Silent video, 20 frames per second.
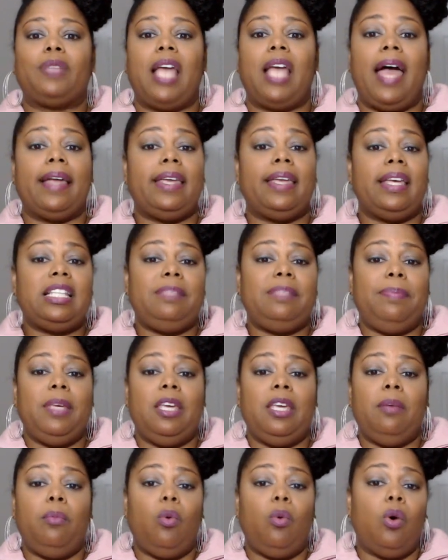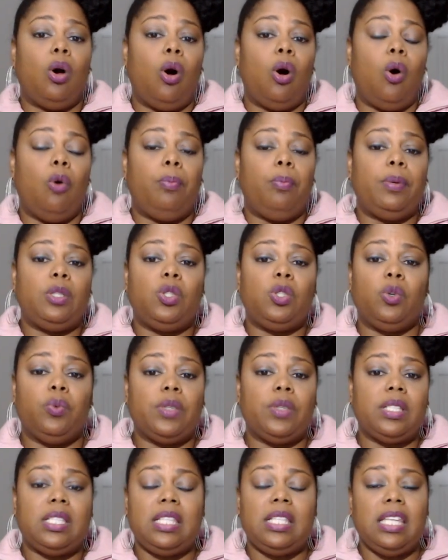I guess being more open to
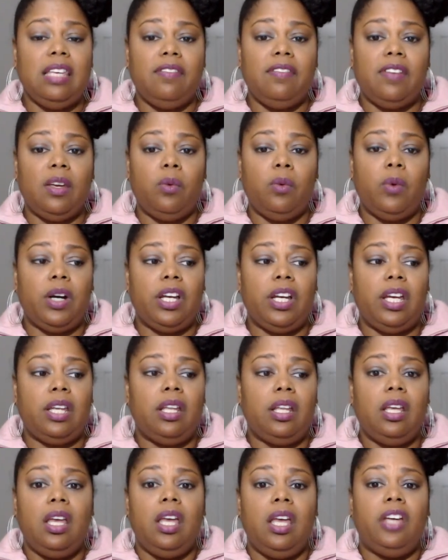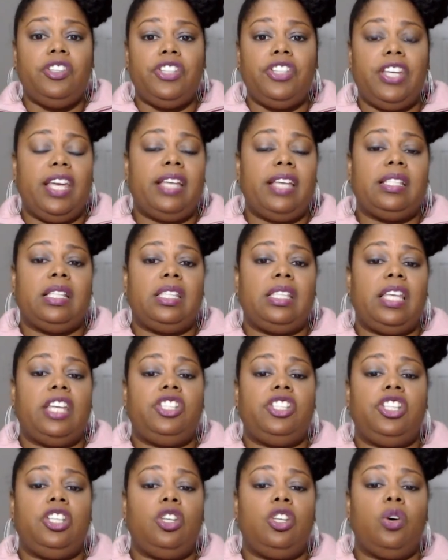receiving what she has to say,
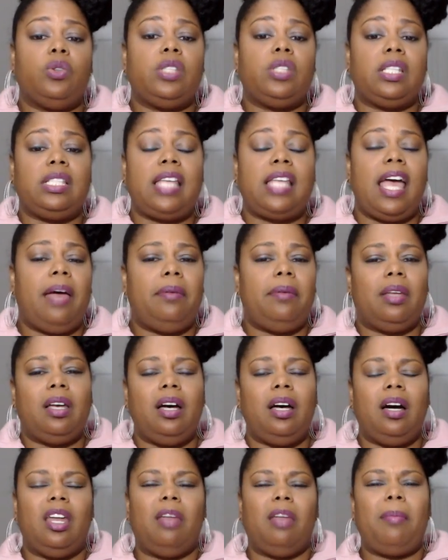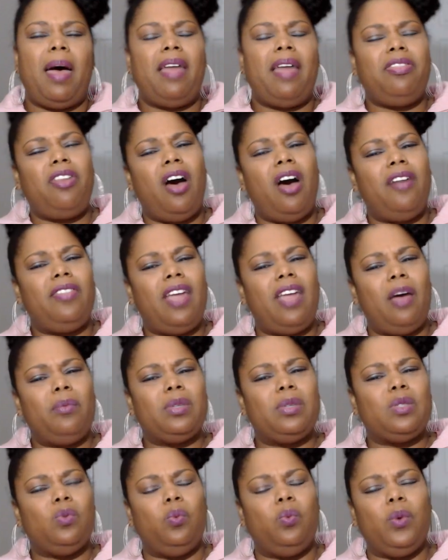she knows it's time to cut them. I thought that
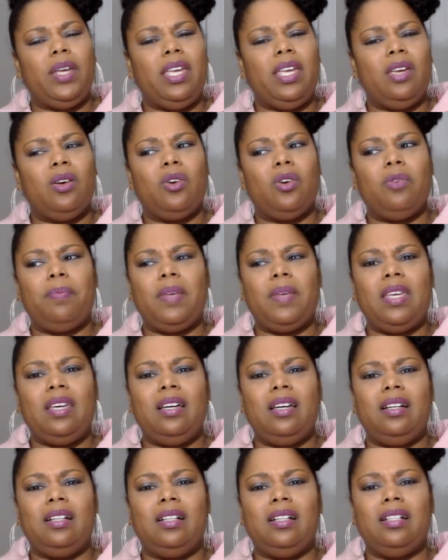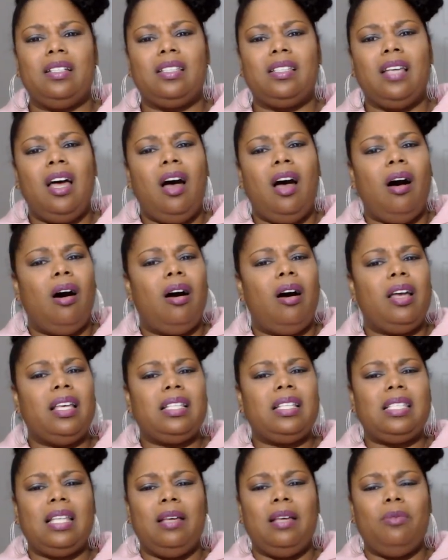was weird because
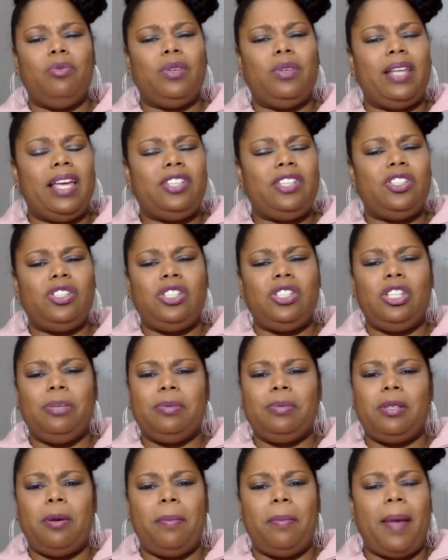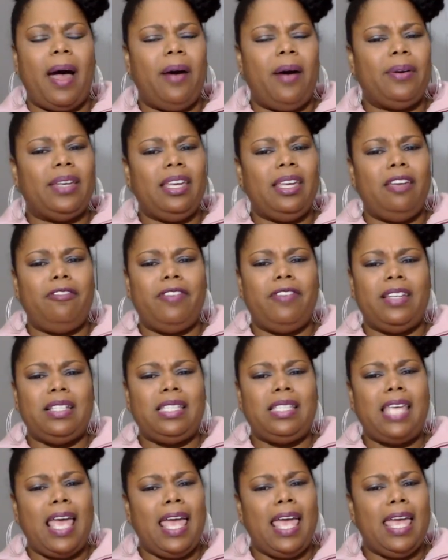it's relationships are about give and
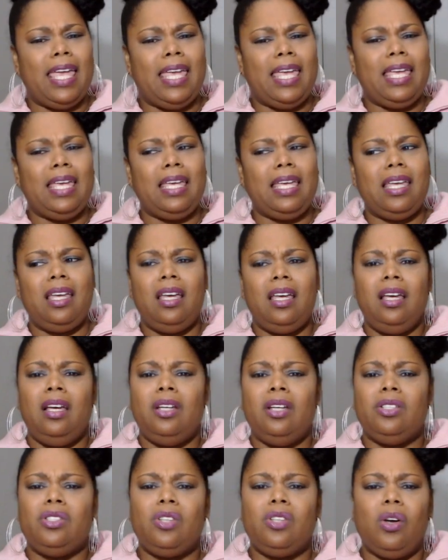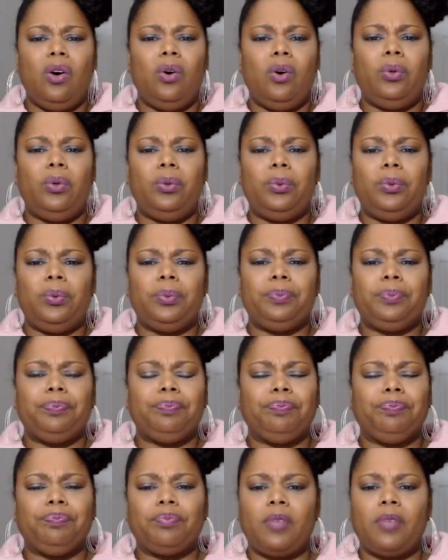take. So
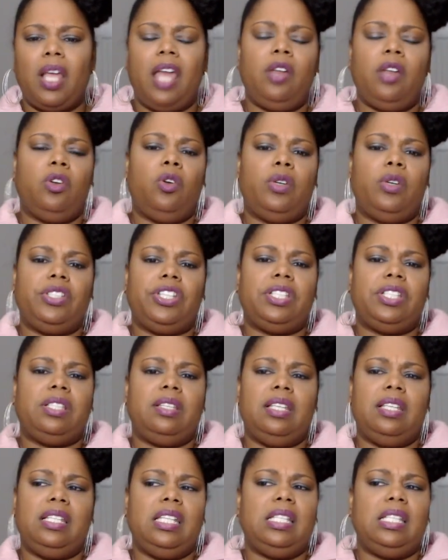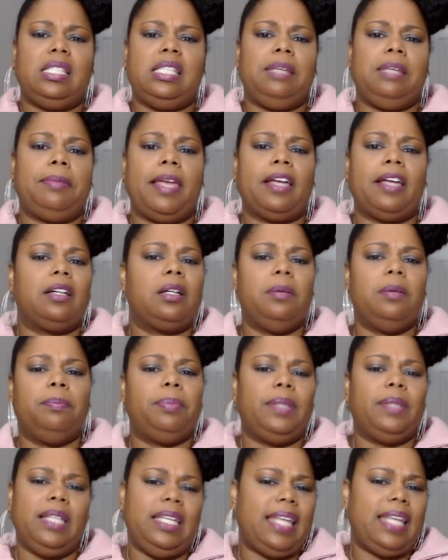I don't know. It didn't seem like a
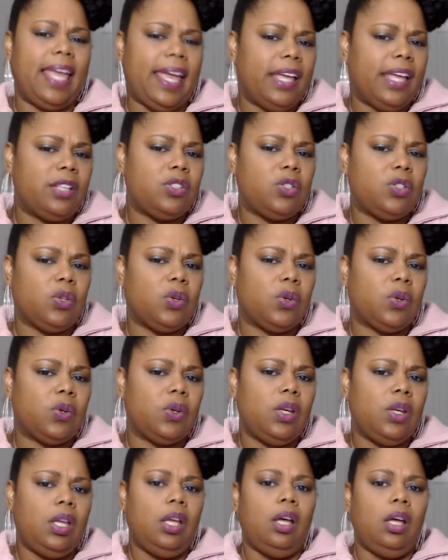complete answer.